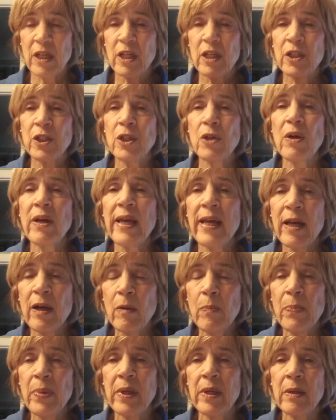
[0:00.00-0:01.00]
to
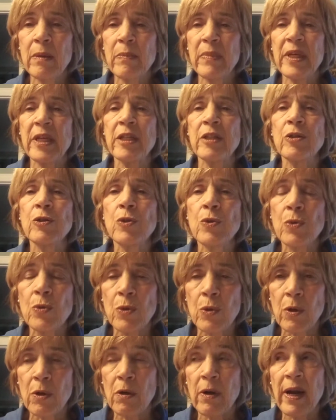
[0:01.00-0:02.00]
help him
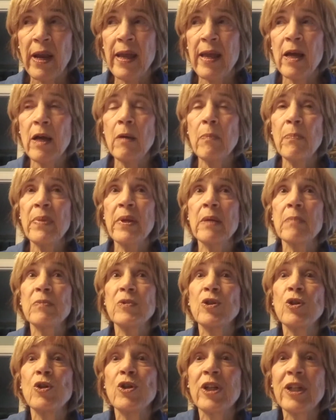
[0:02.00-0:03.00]
endure, help him
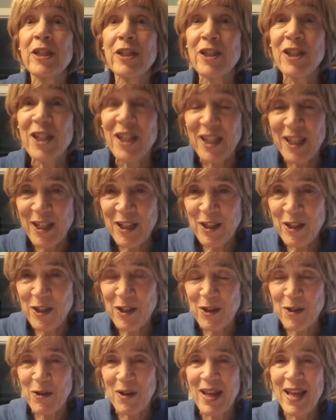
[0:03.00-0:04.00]
to
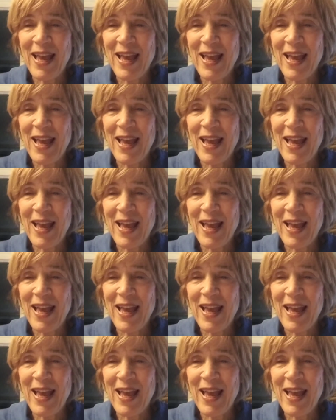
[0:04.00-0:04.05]
continue,